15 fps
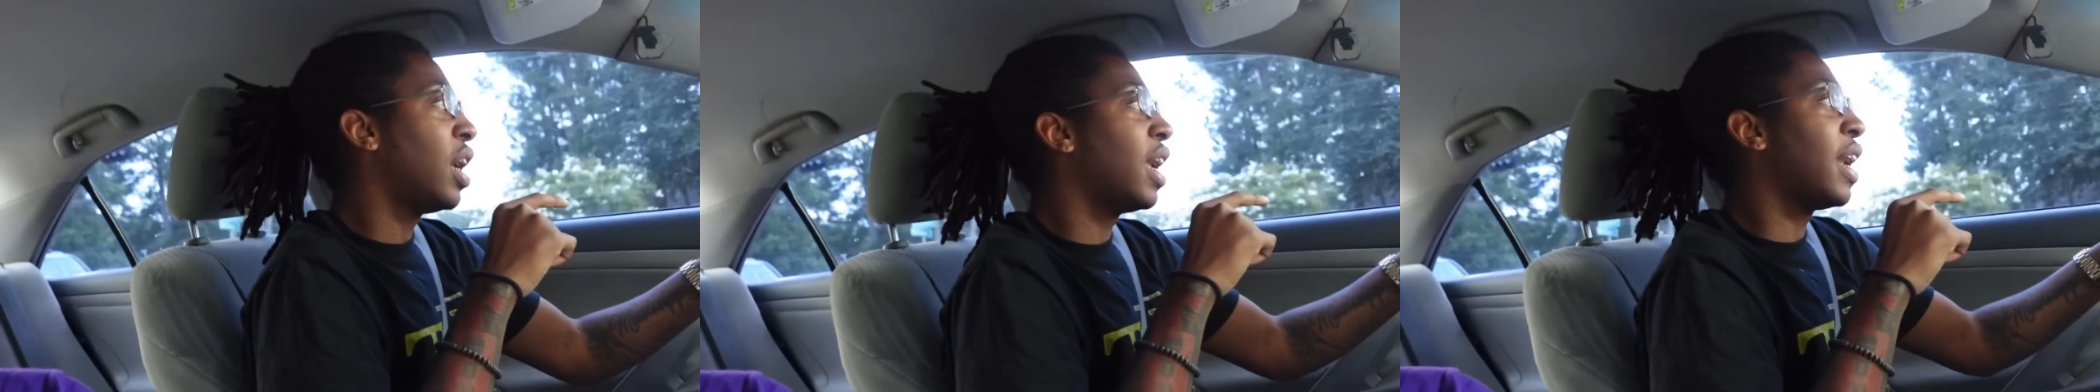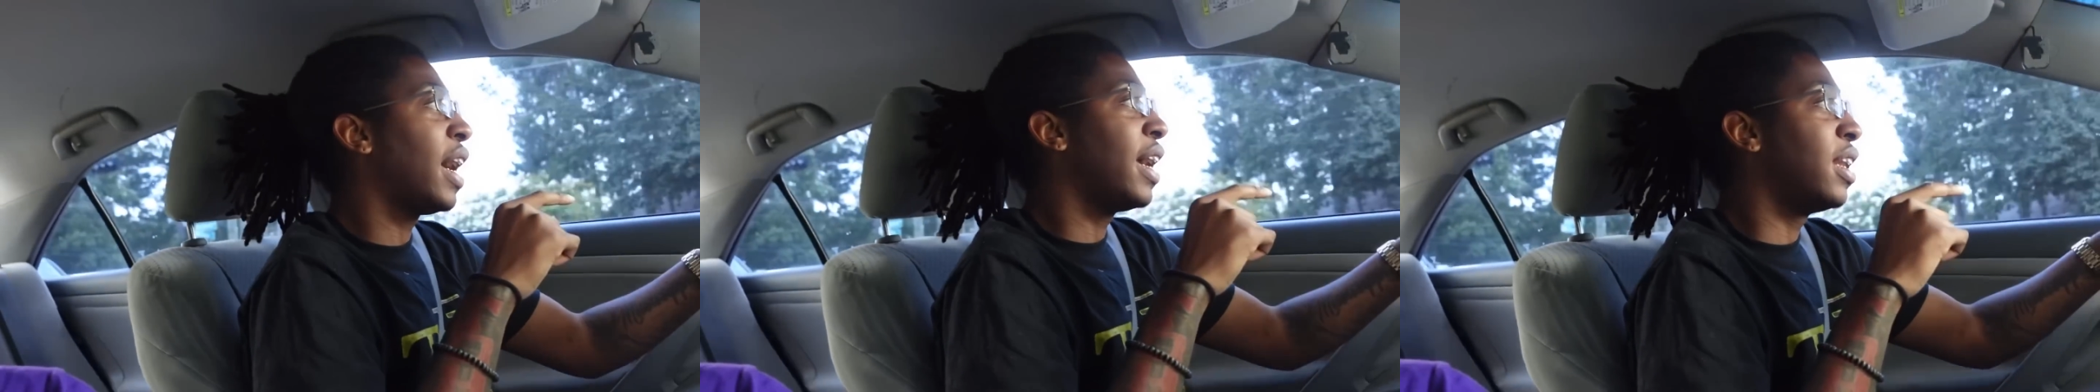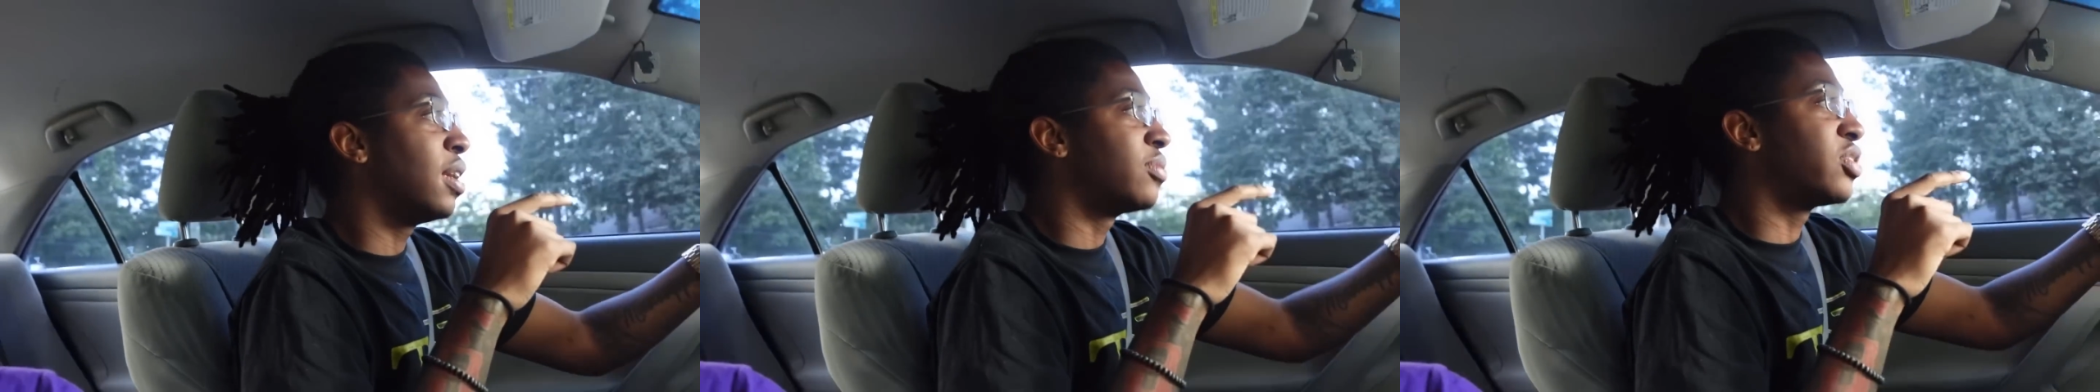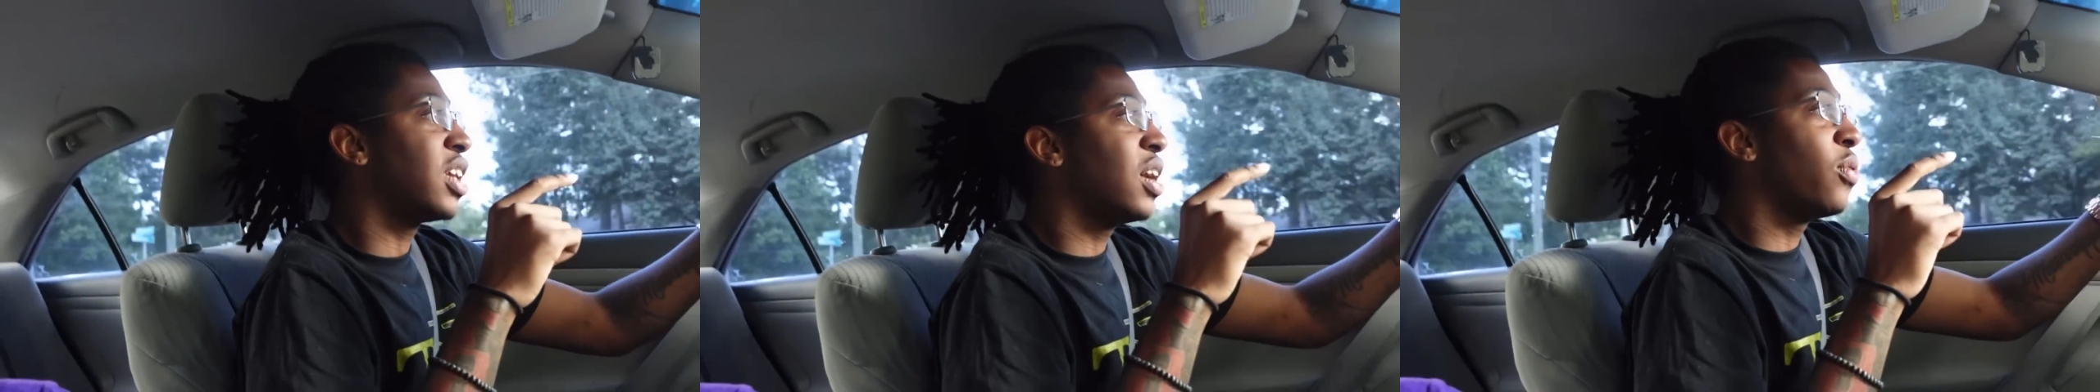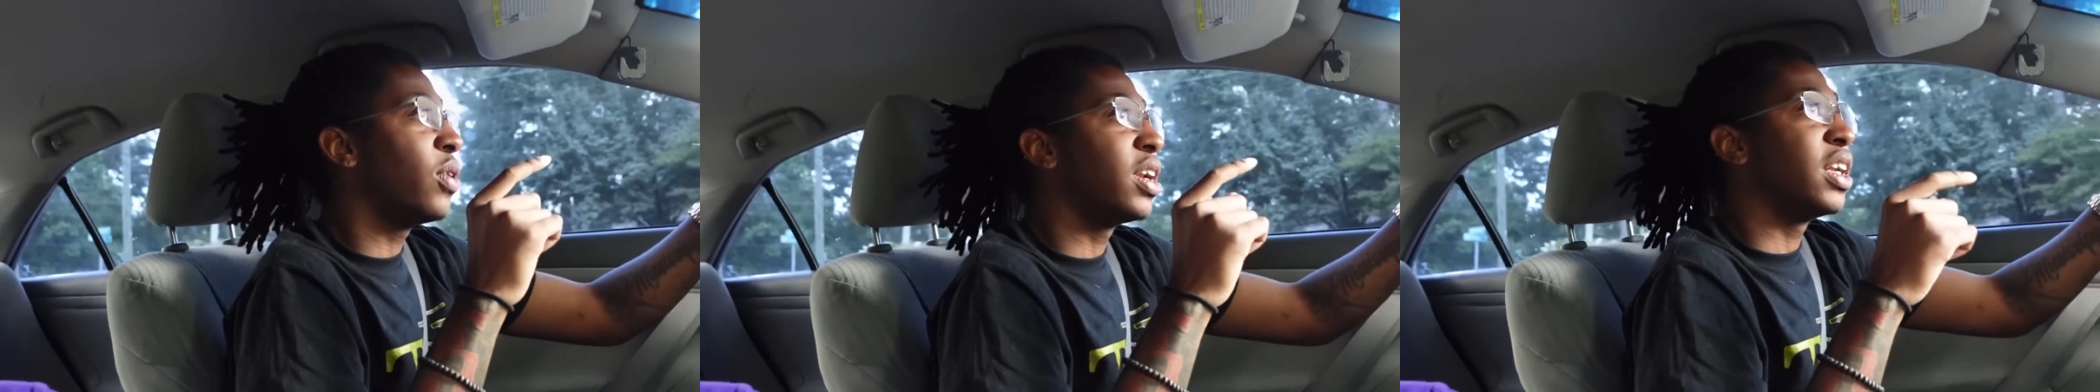and I ended up
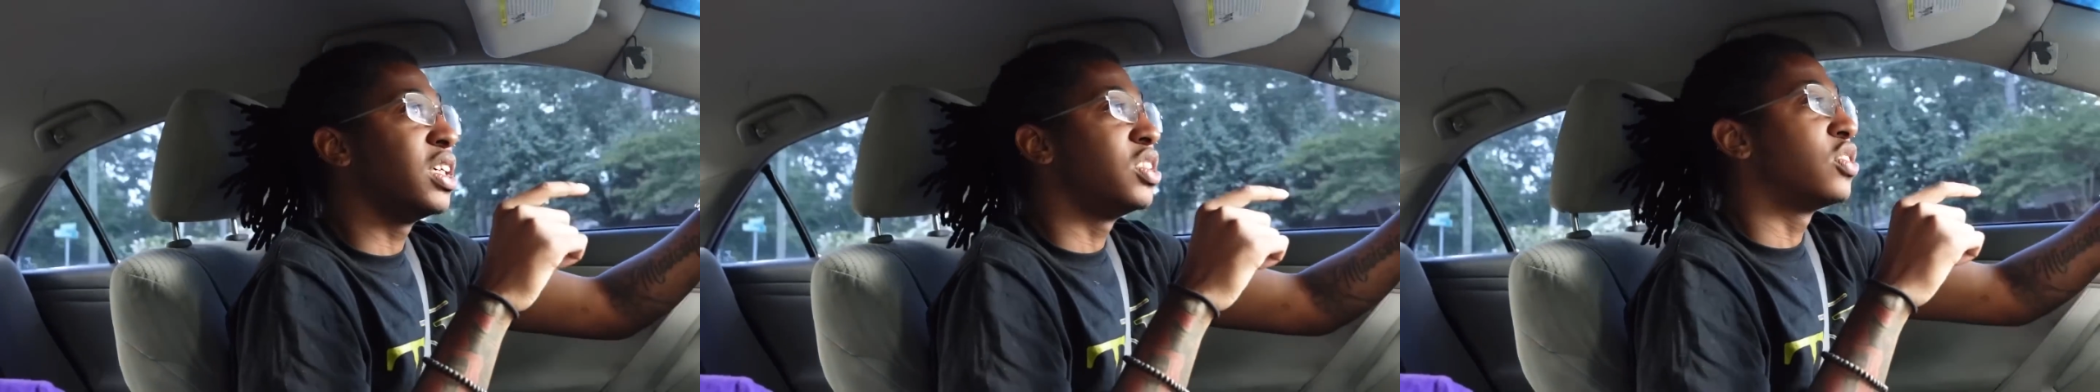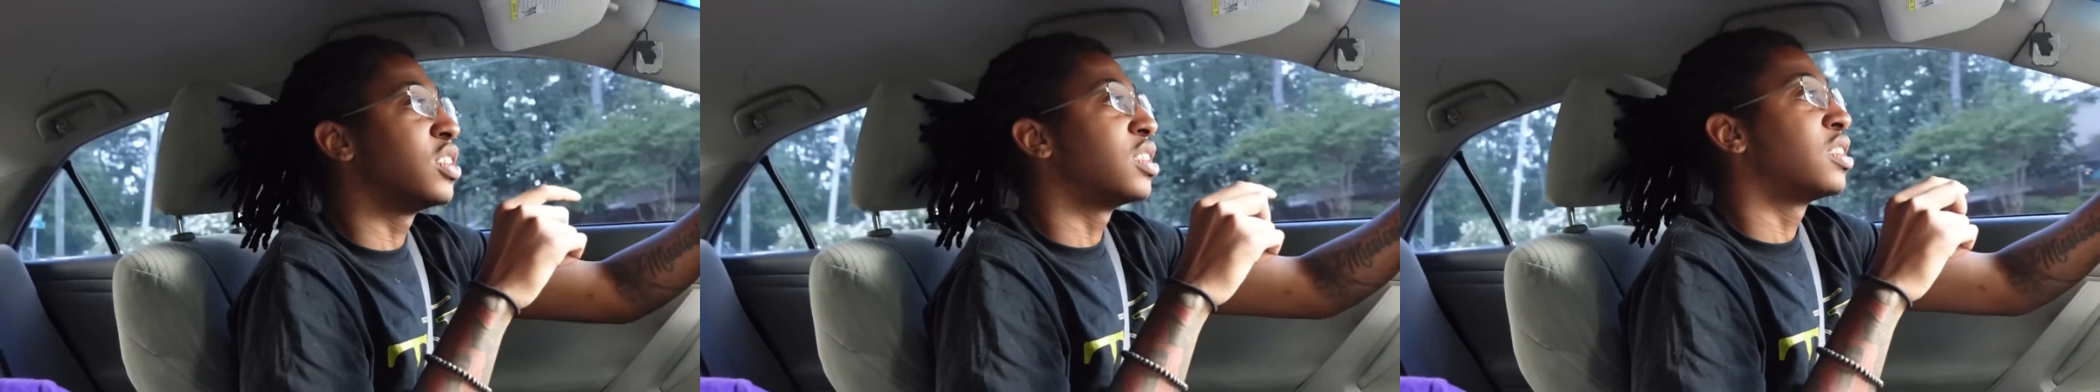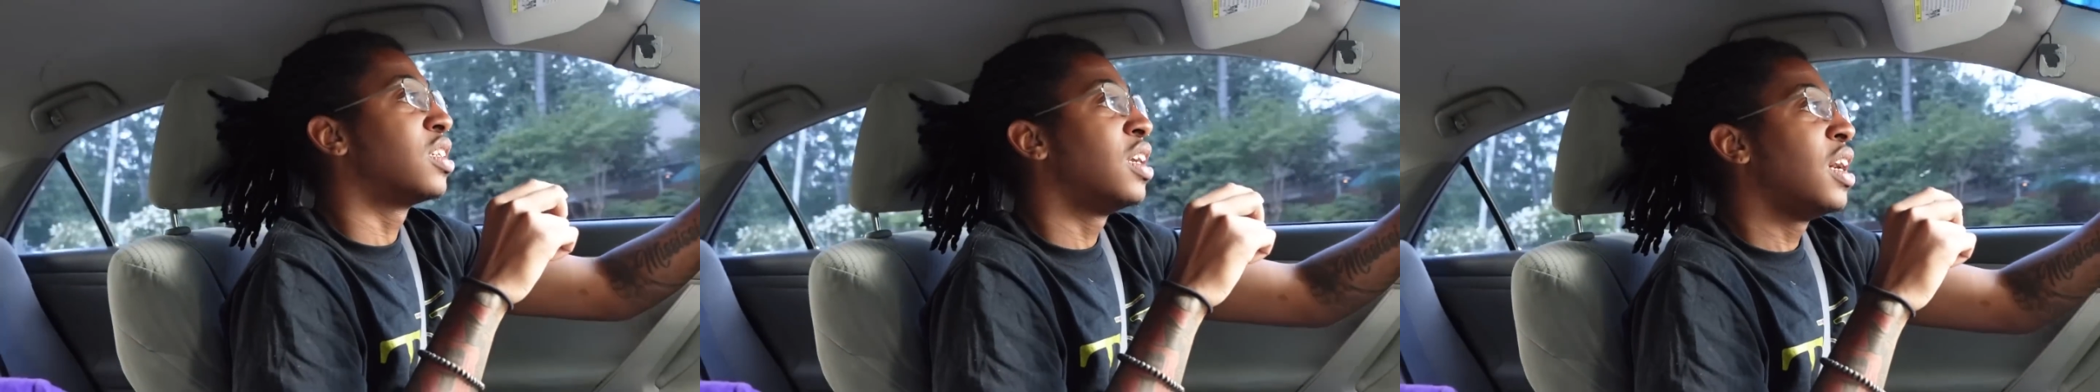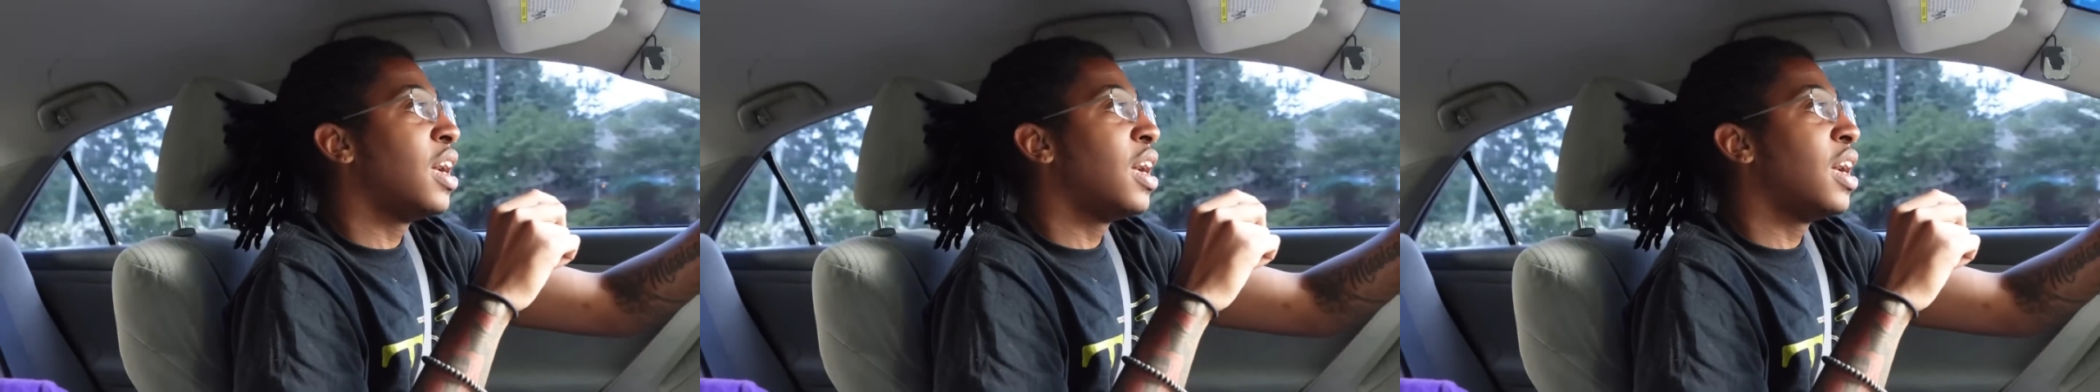trying one of their drinks.